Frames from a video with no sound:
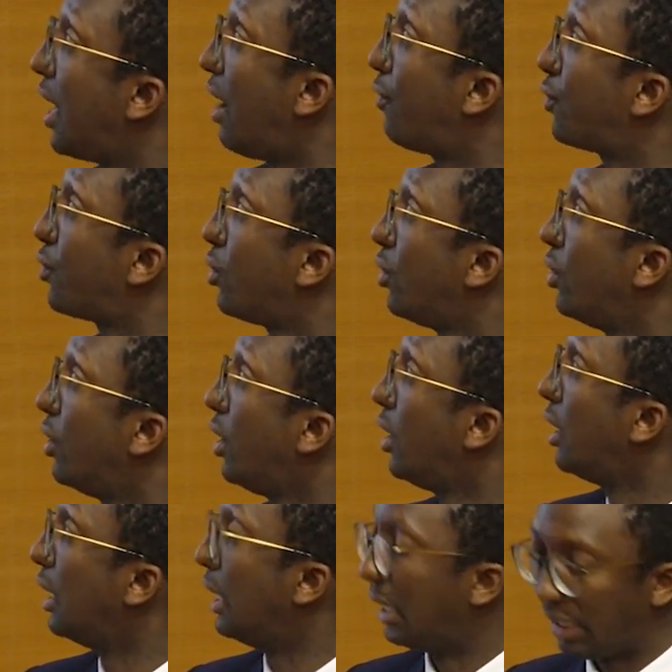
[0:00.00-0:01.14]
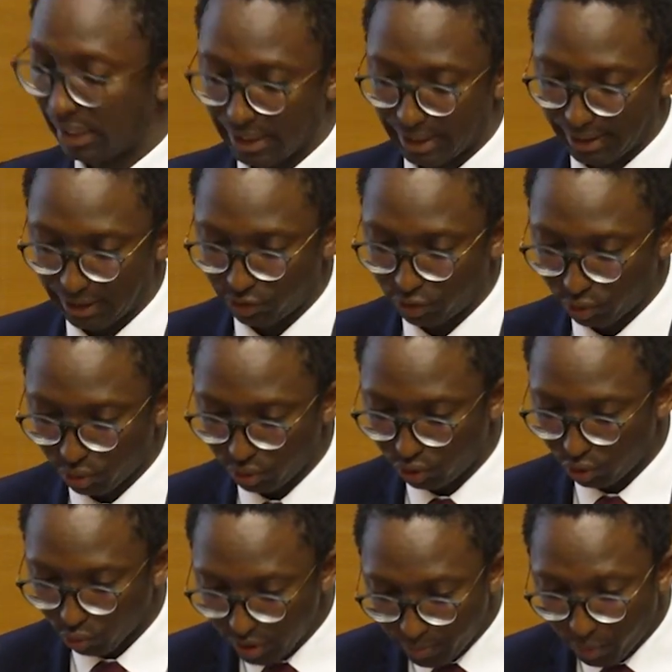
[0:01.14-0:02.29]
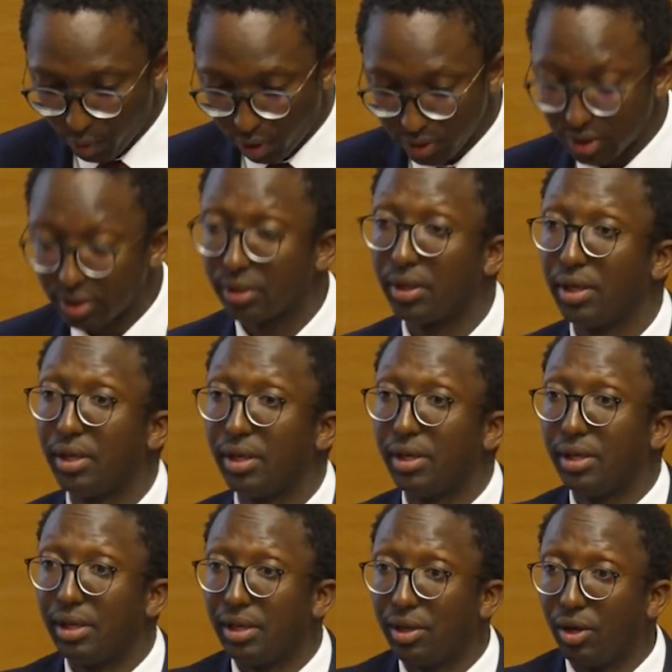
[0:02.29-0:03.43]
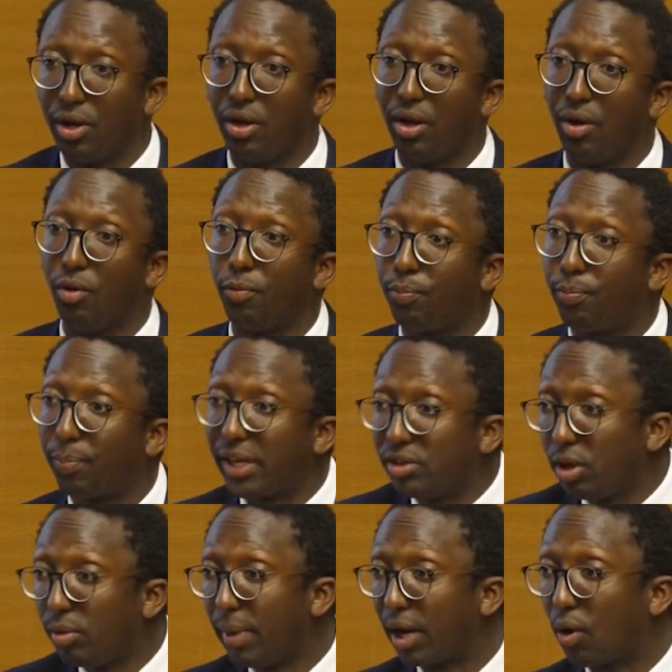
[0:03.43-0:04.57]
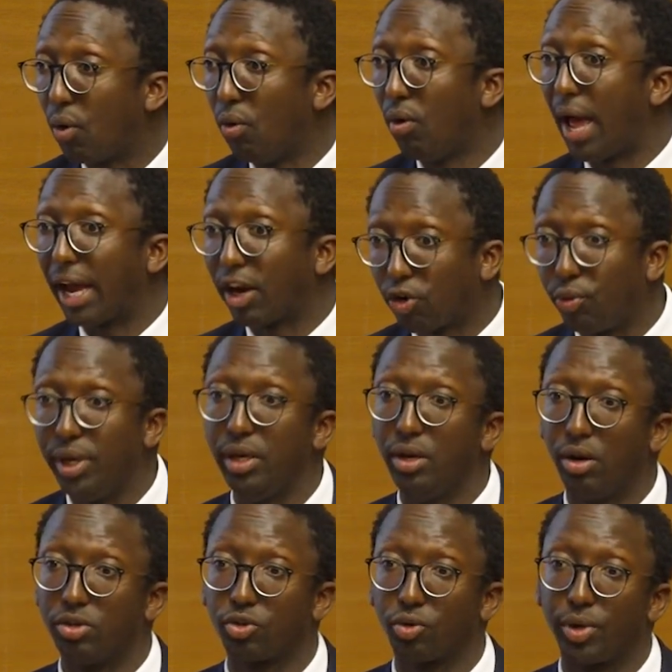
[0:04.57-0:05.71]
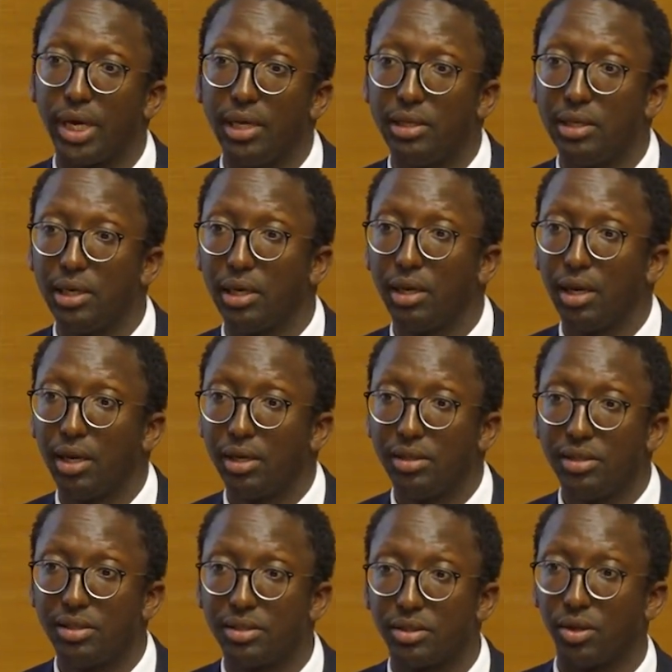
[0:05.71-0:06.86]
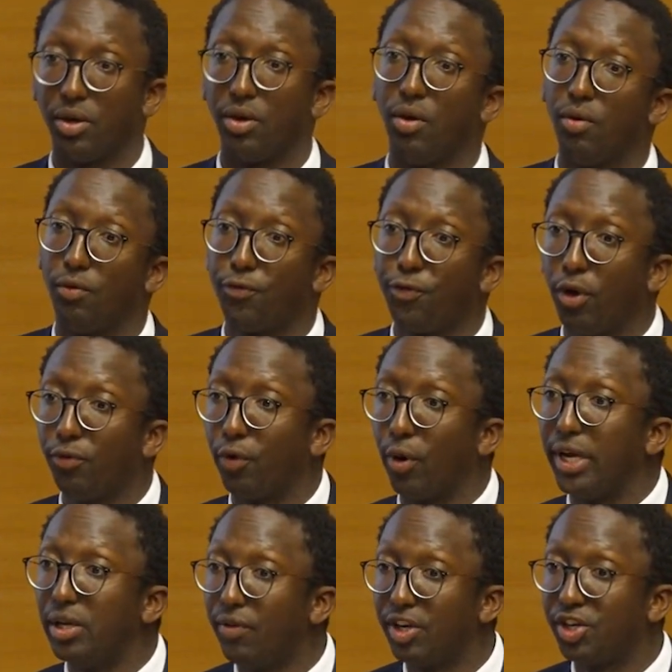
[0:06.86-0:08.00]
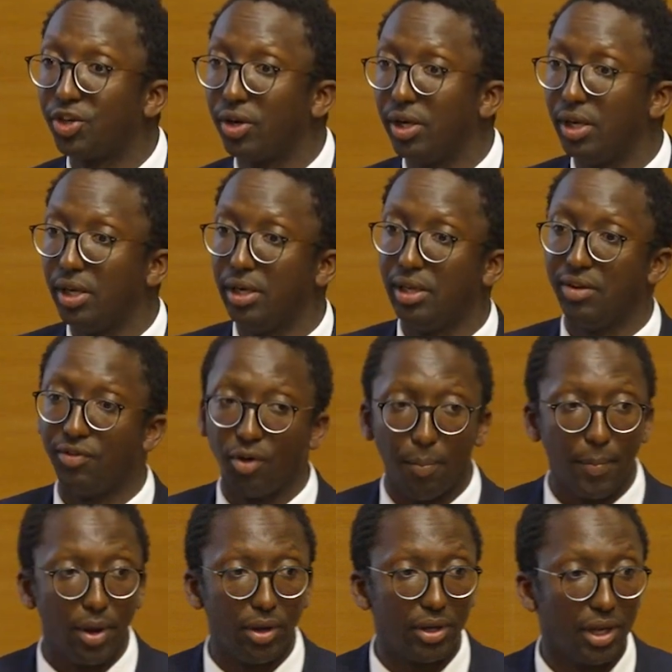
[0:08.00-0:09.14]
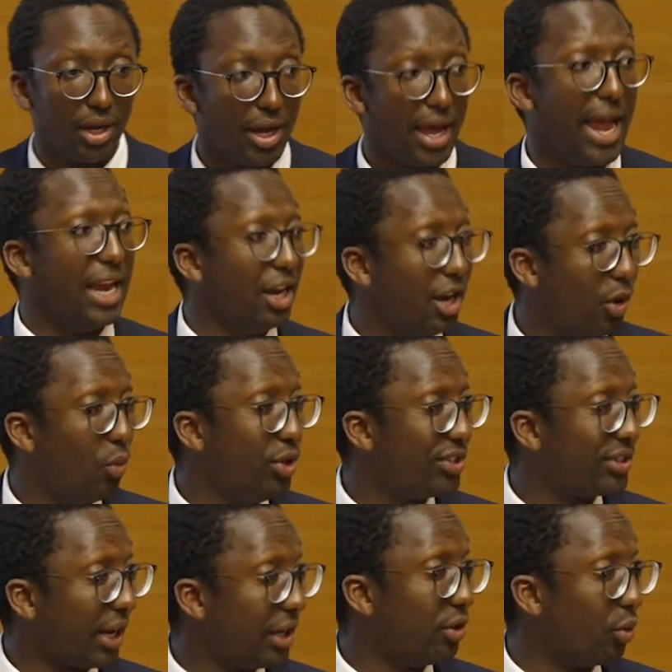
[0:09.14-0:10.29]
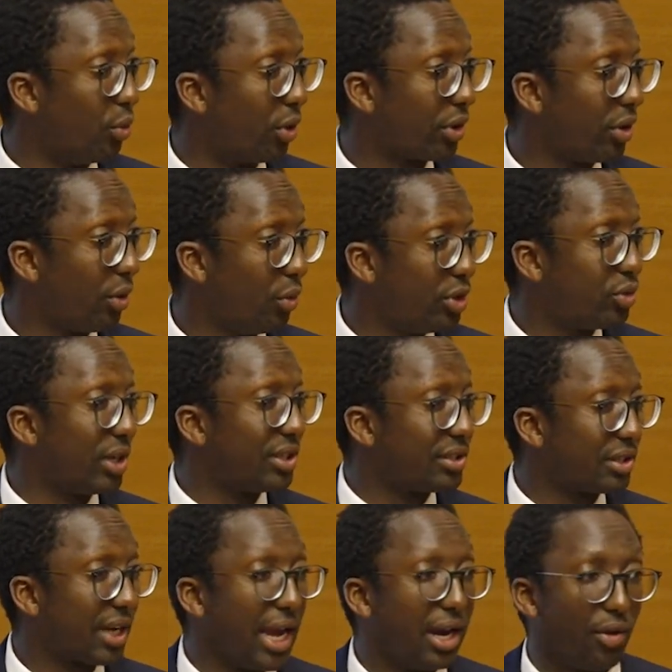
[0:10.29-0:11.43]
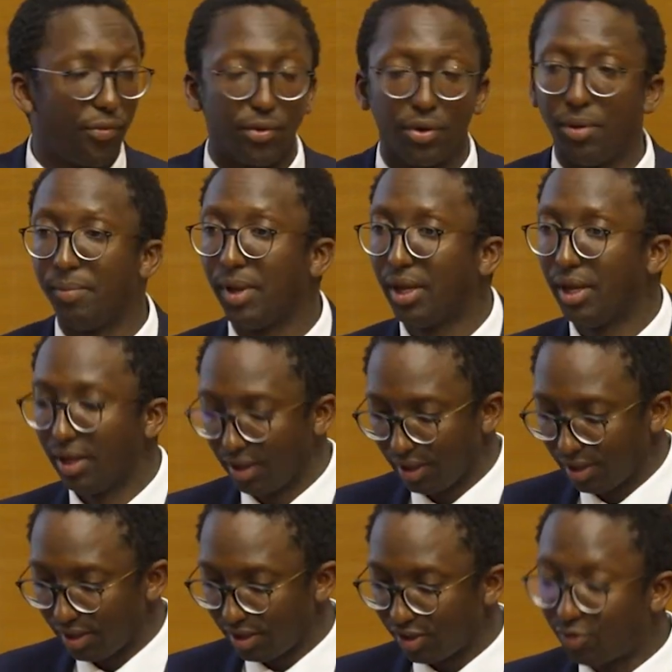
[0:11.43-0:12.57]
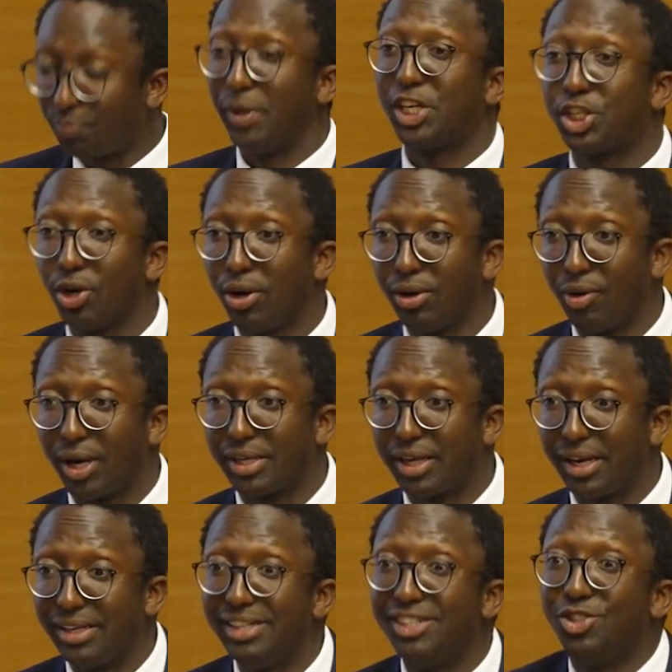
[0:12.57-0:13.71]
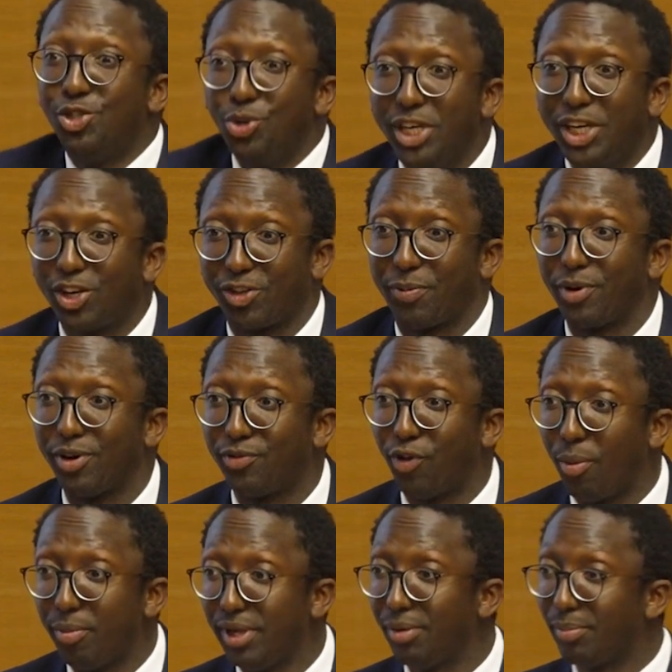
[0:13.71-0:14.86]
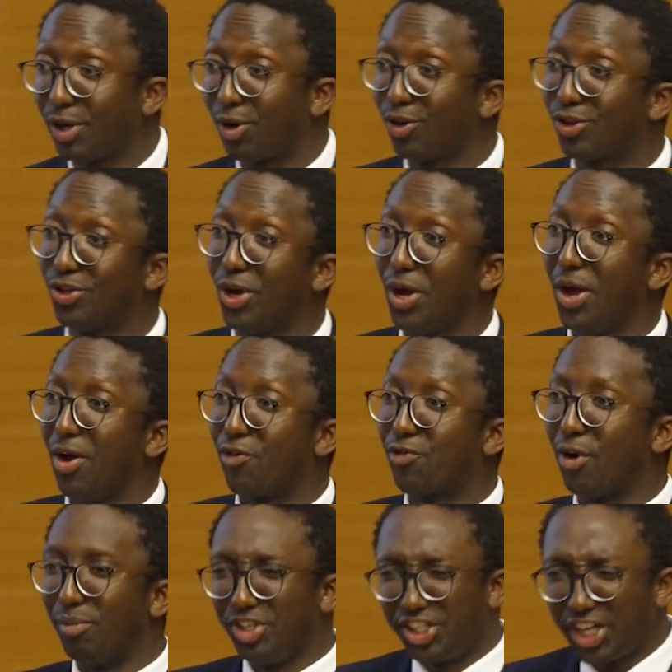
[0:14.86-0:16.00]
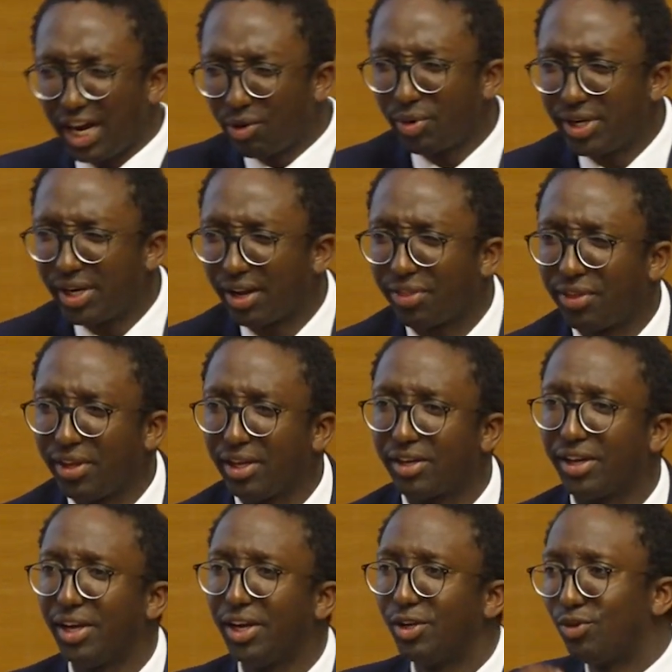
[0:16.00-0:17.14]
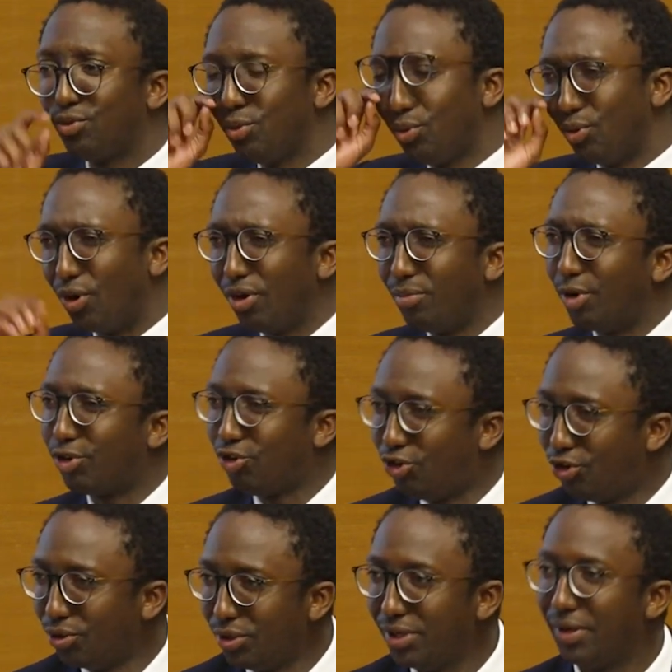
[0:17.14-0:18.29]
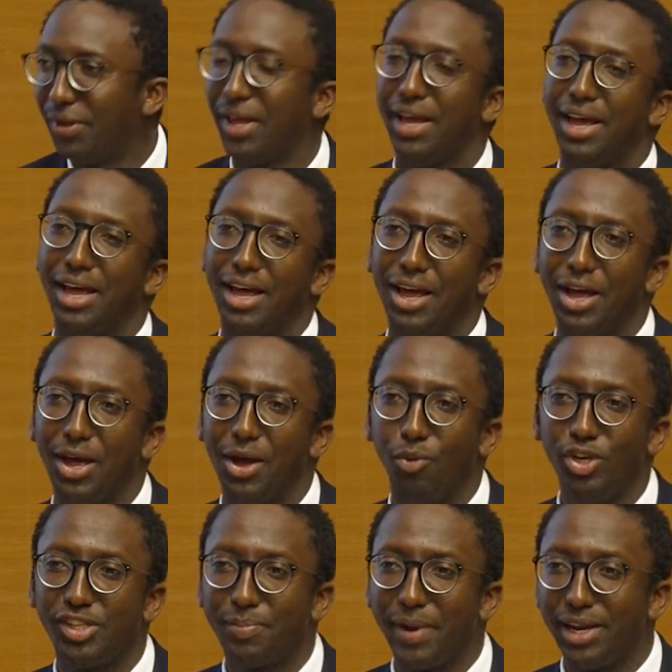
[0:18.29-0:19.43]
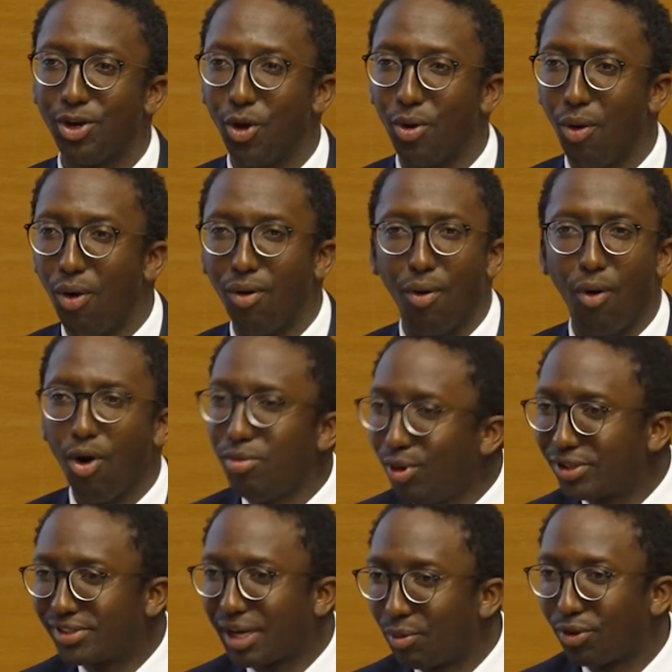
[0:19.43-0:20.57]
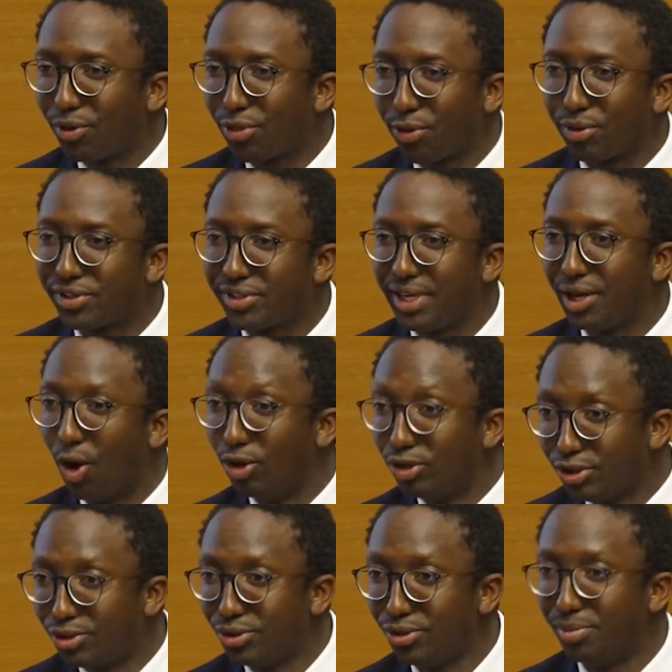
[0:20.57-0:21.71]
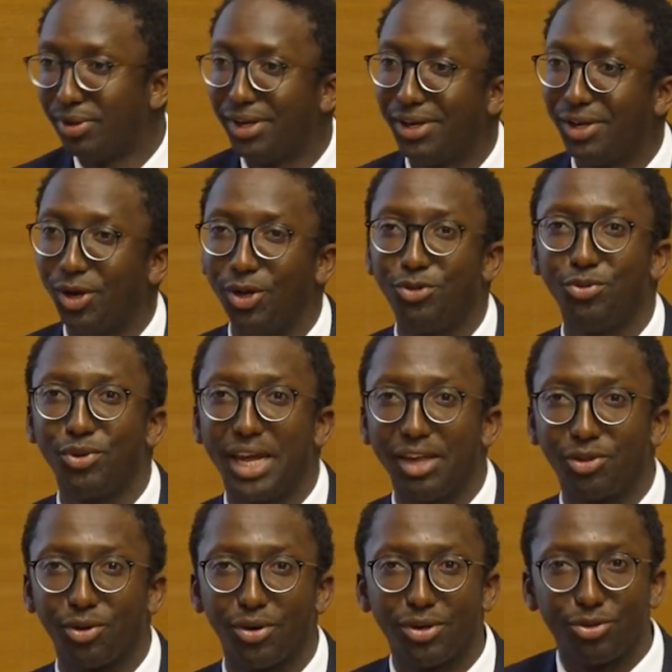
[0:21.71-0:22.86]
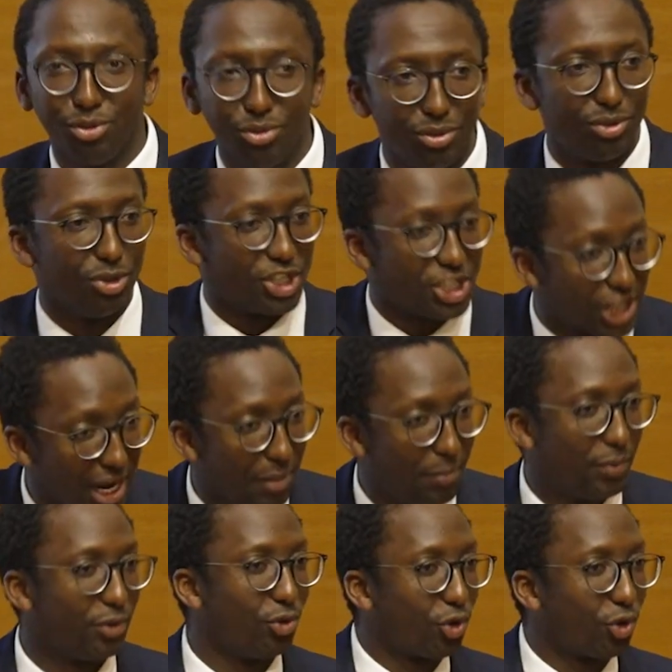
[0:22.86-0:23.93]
after the report, President Macron agreed on creating this fund for innovation in development, and we started the work, which was kind of a special, or at least unique experience for me, because from January, I think, to almost June, we spent almost our Thursday on Zoom together to shape, to